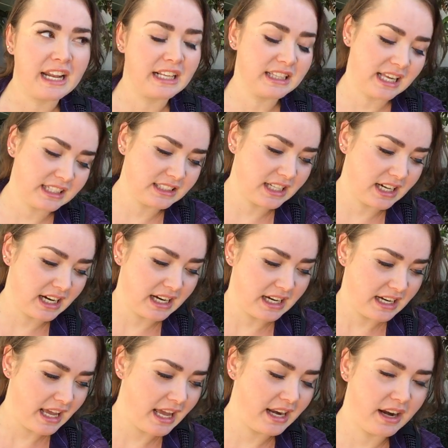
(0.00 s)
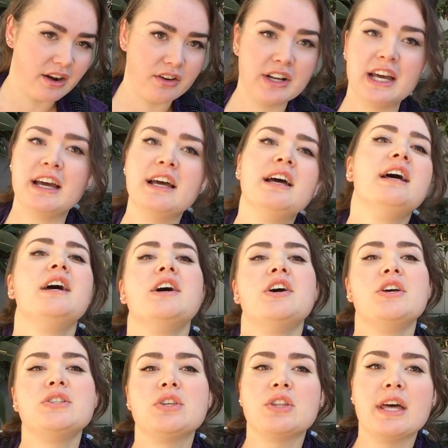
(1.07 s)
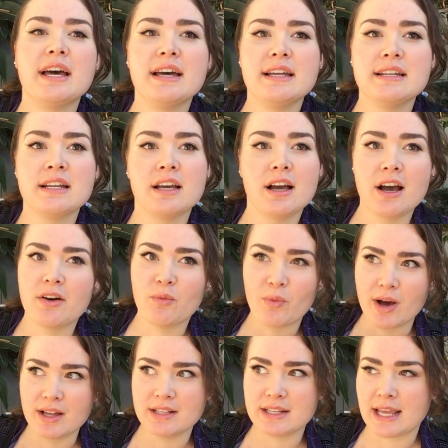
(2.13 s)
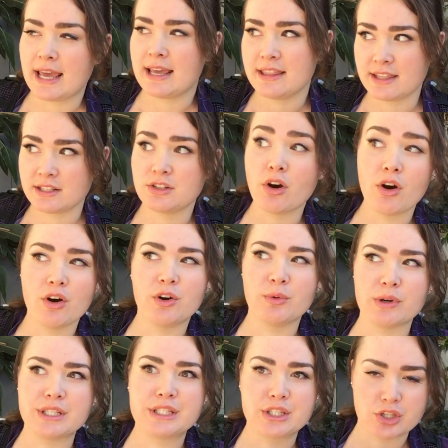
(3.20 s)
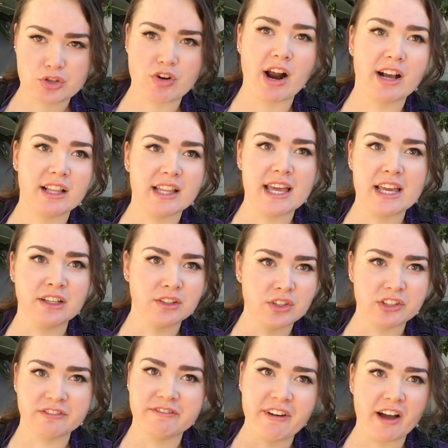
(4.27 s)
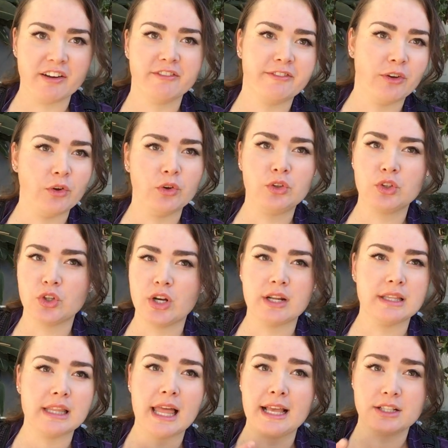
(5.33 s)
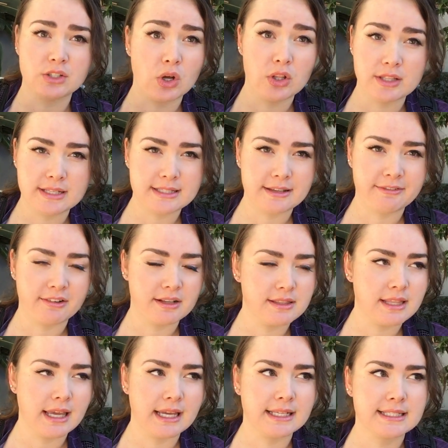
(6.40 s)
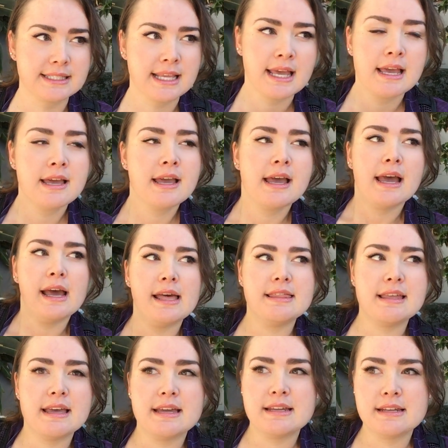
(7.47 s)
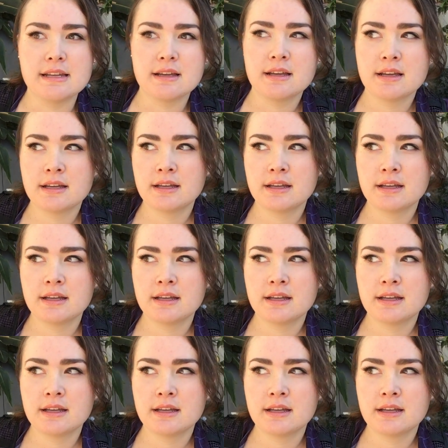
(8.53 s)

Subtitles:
of neglected it and hated on it. So then one day the dog was struggling, couldn't find food, couldn't like do all these different things. And then